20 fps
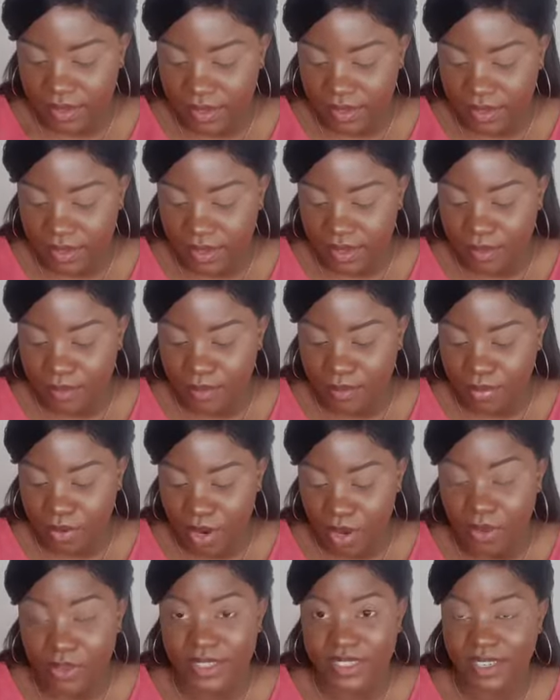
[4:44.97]
Tinted
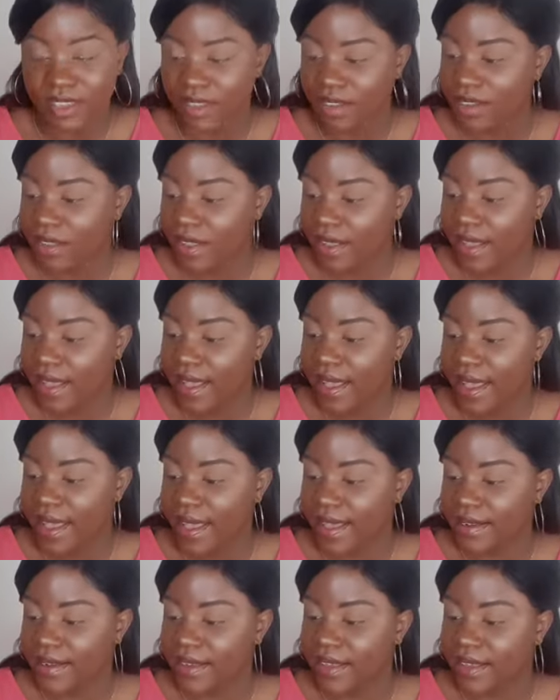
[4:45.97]
Brow Gel,
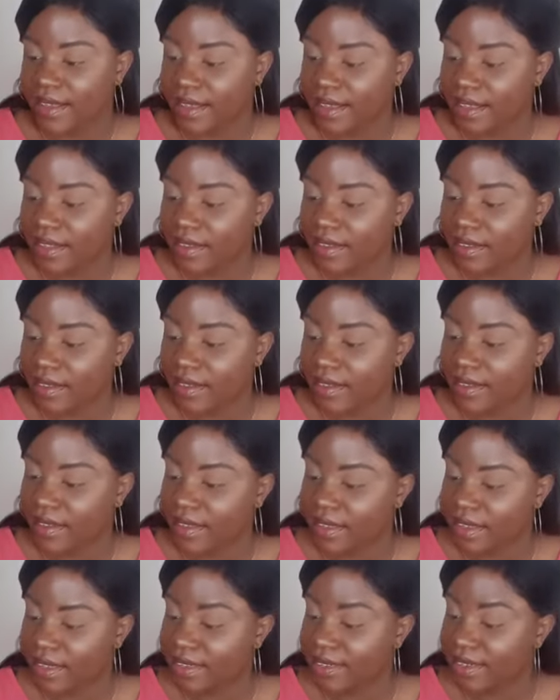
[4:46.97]
and it
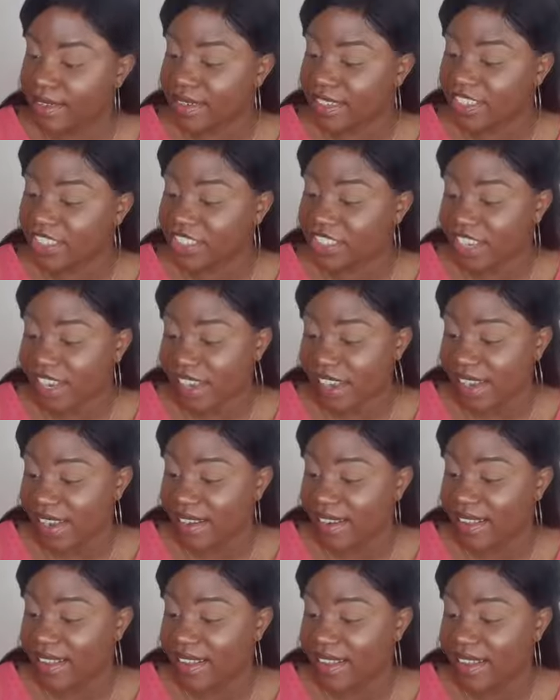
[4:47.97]
is in the
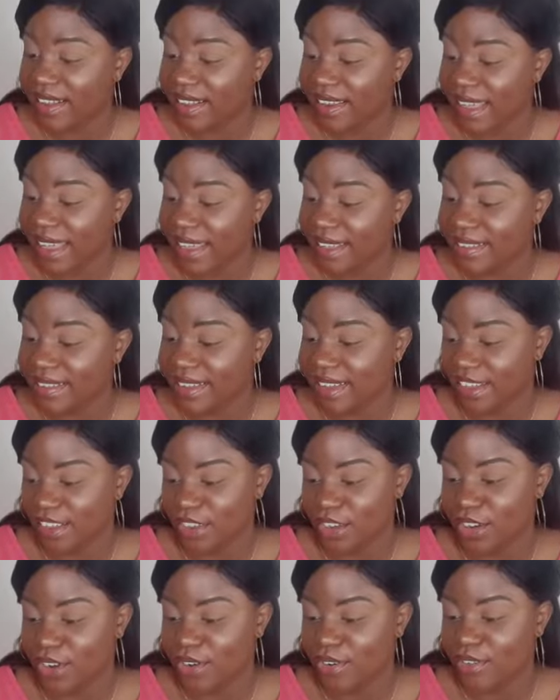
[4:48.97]
shade Light
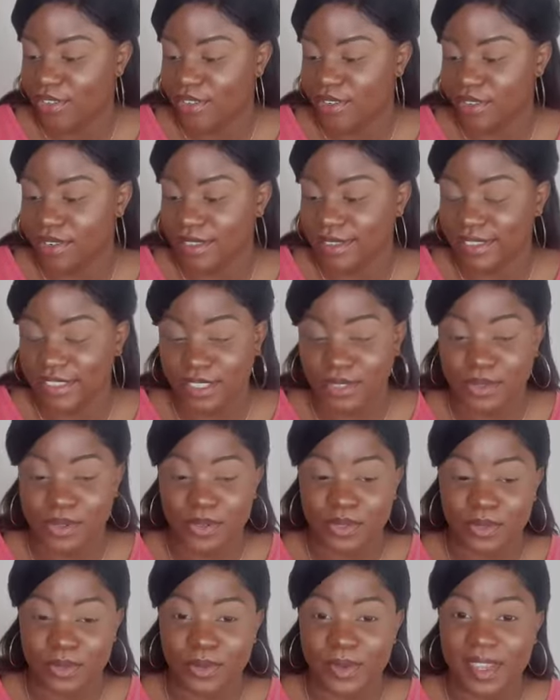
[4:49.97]
Hair
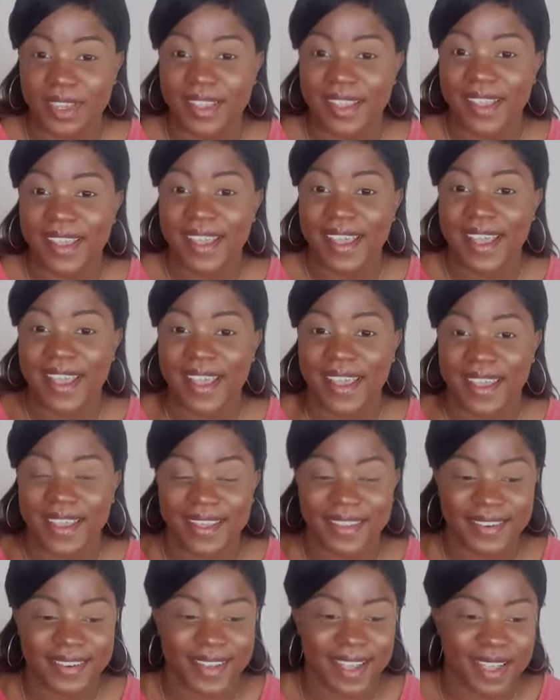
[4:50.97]
03,
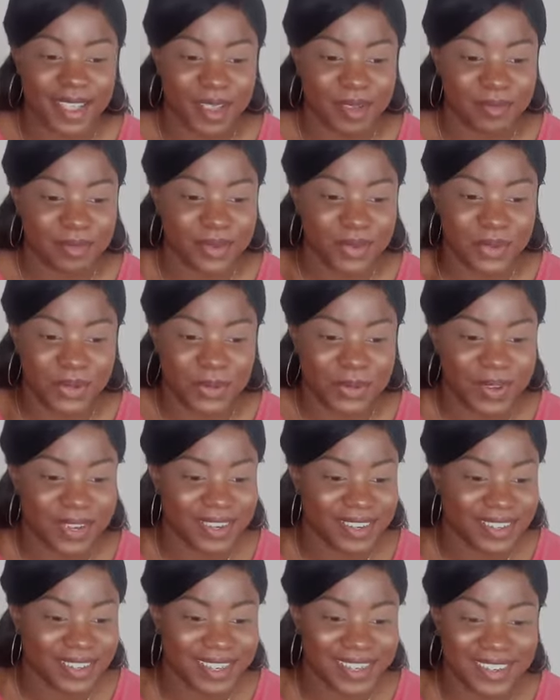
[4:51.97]
and I am
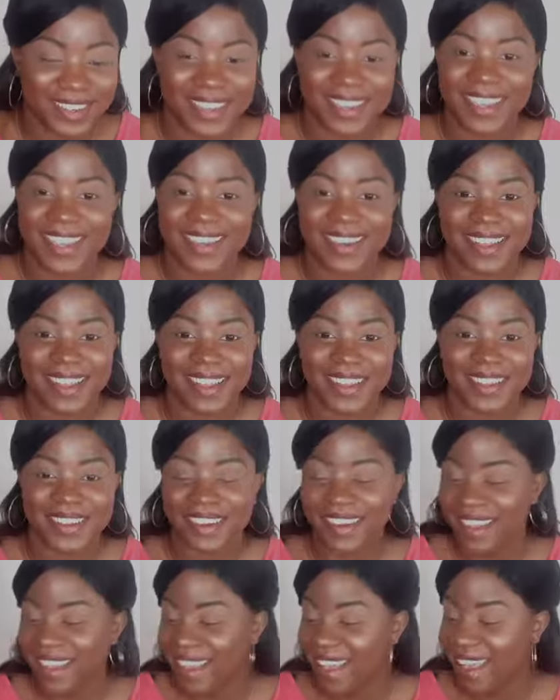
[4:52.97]
nowhere near light
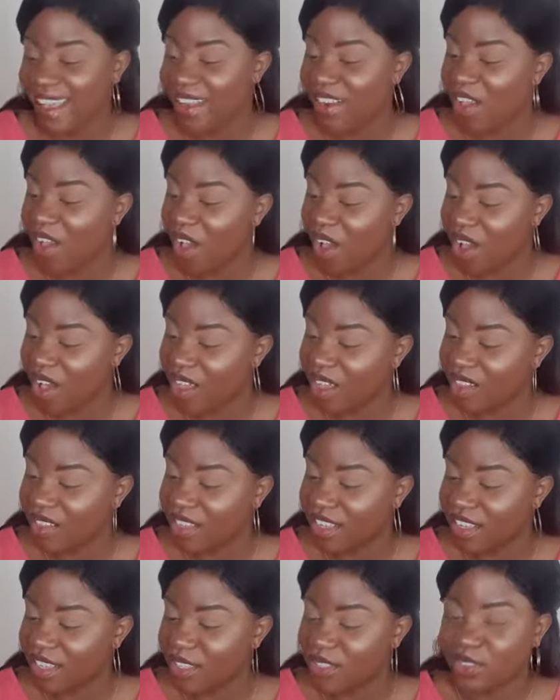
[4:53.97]
haired at
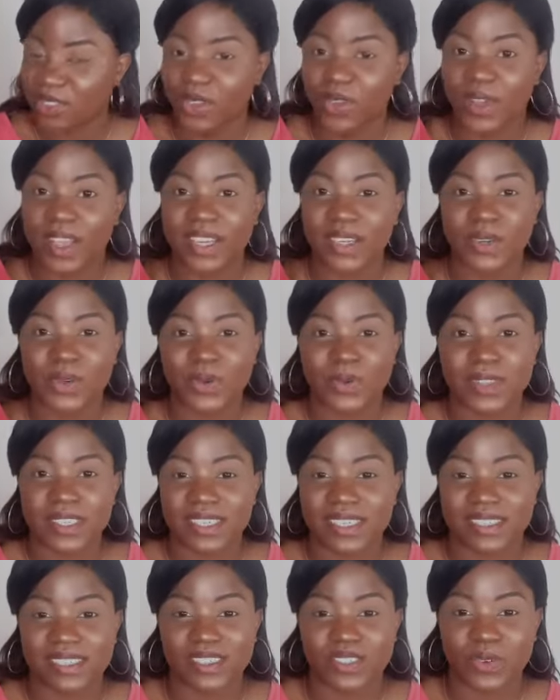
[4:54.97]
all, so I don't
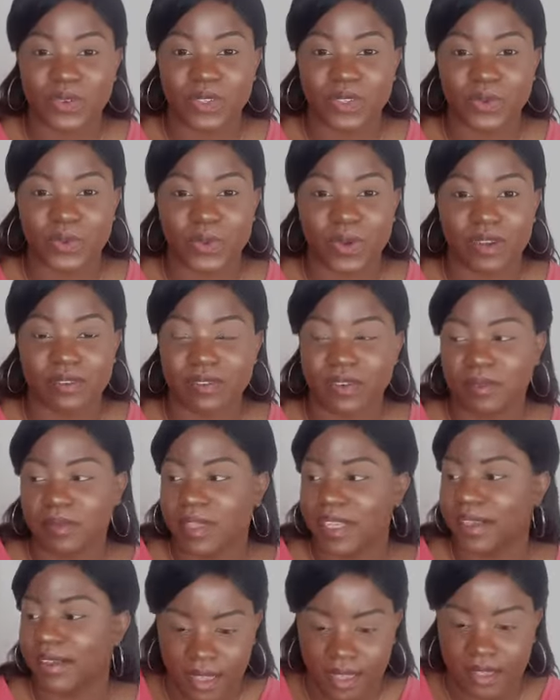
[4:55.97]
think this is going to work for me.